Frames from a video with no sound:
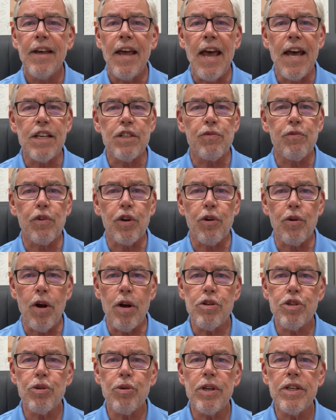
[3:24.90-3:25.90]
As for
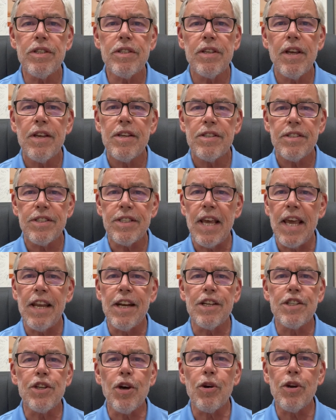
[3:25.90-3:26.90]
groceries,
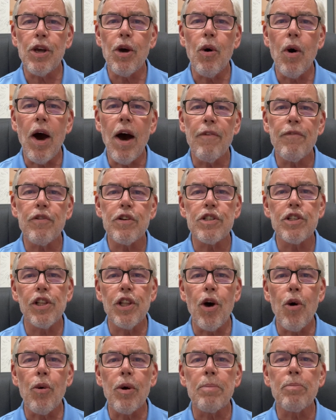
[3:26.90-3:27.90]
San Antonio offers
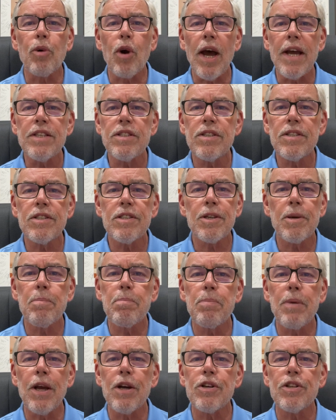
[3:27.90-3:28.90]
lower prices
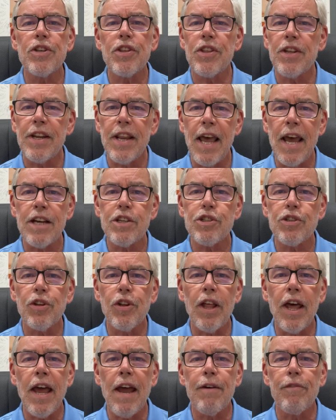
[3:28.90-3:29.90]
compared to the
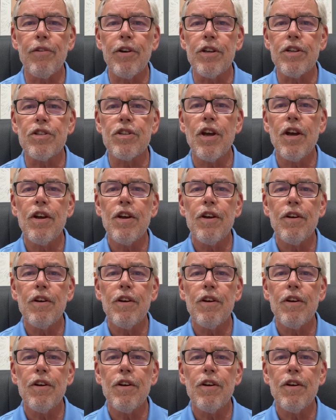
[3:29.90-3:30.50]
national average.